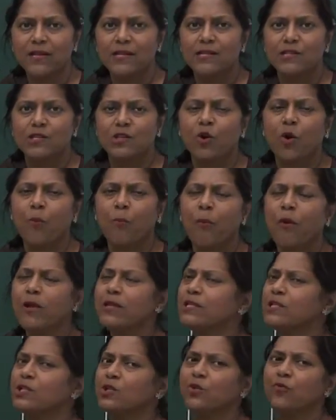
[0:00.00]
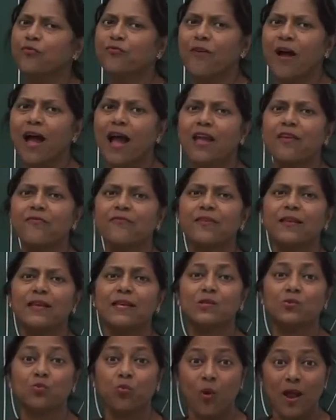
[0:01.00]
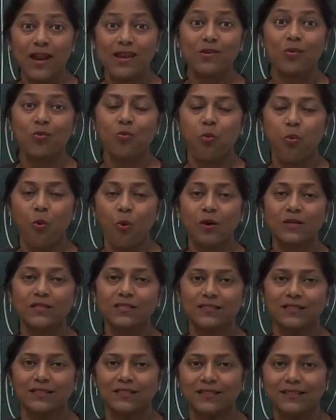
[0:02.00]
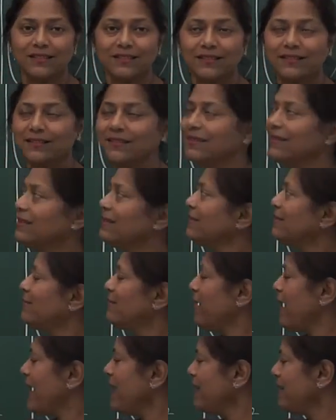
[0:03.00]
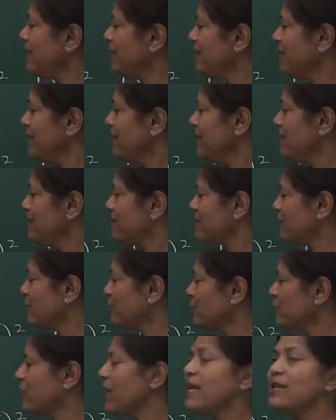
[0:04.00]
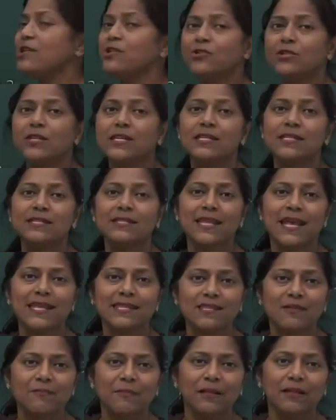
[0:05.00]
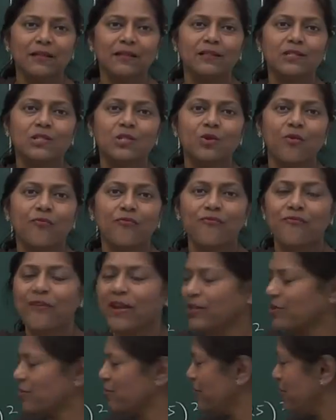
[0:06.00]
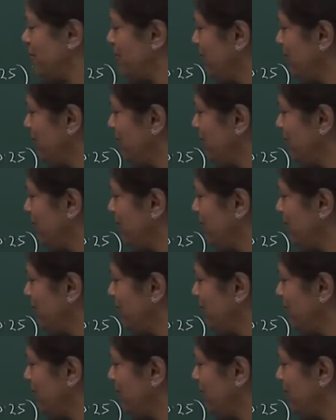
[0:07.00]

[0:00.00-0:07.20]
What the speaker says: 0.25 is 1/4, right? So change this decimal to a fraction,